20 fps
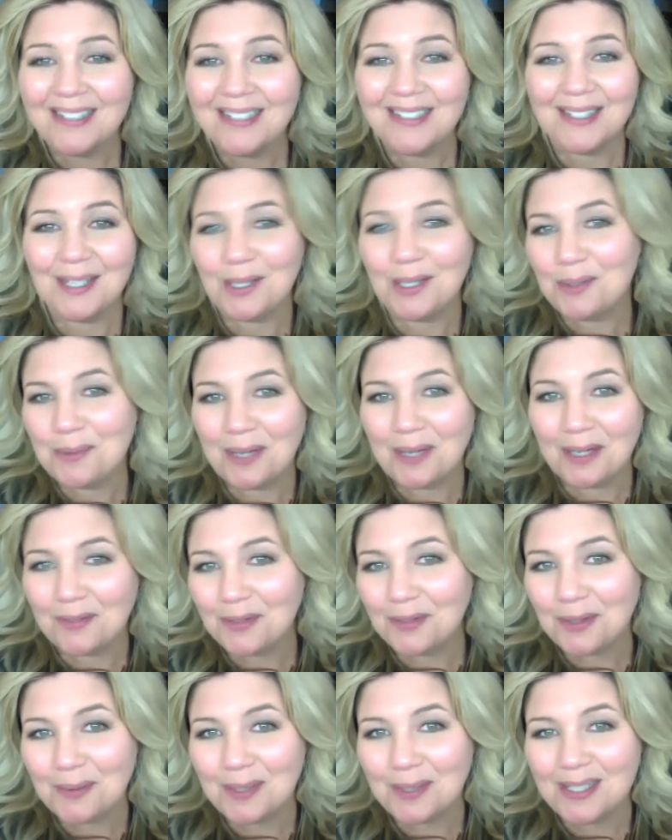you know, whatever
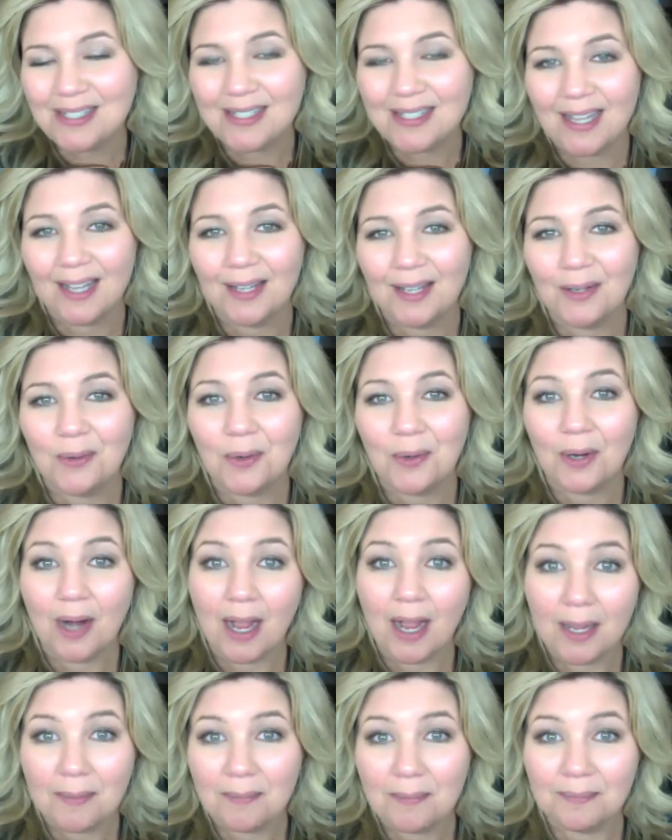you want to say, or
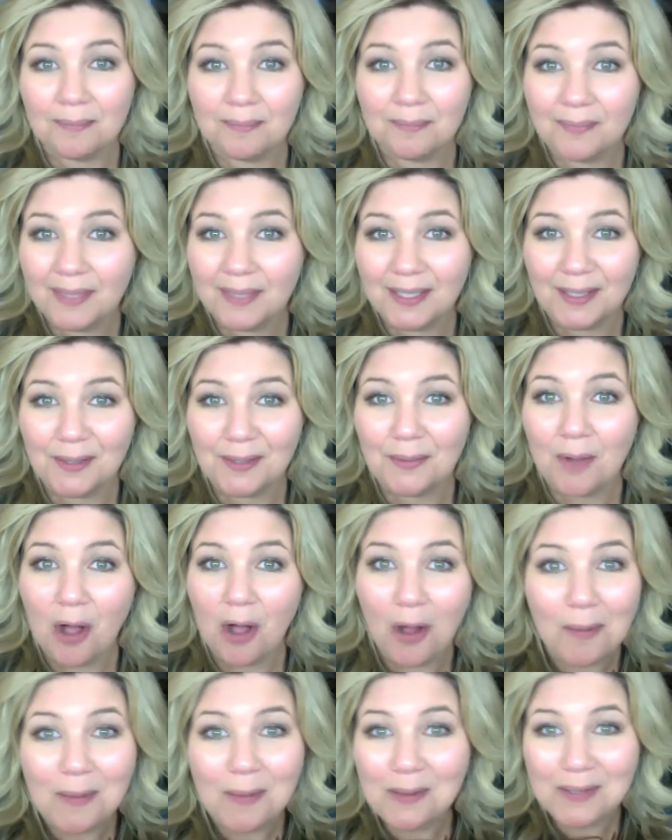I'm, you know,
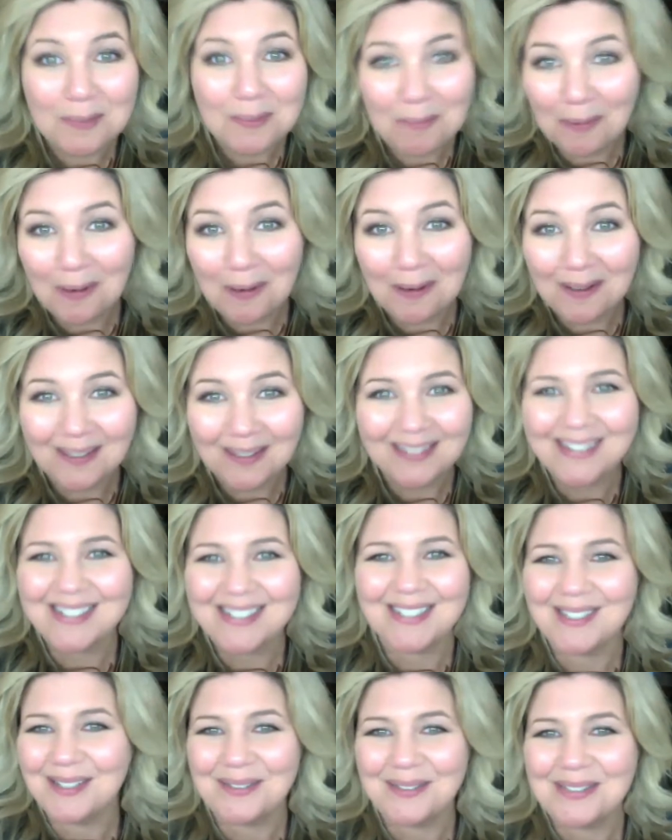almost bronze,
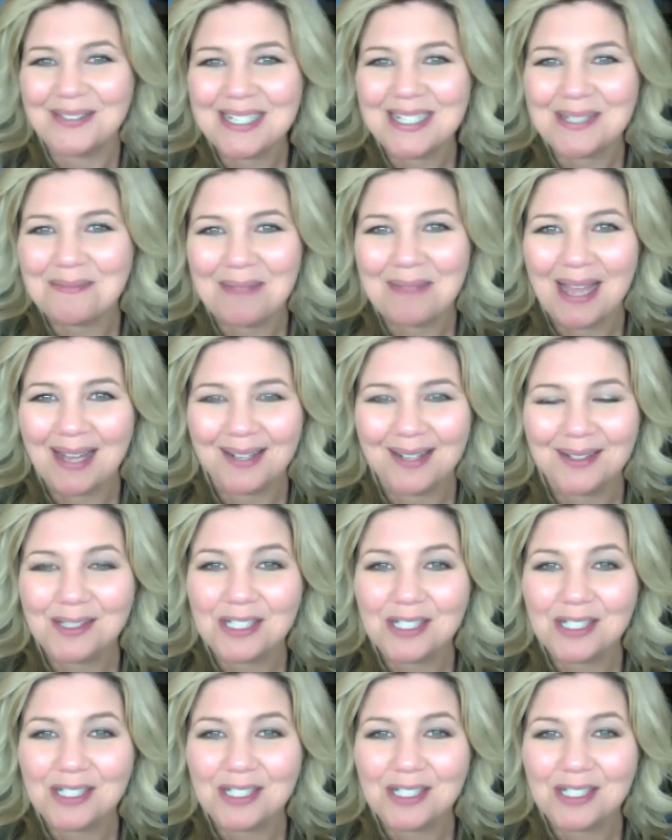you know, it doesn't matter.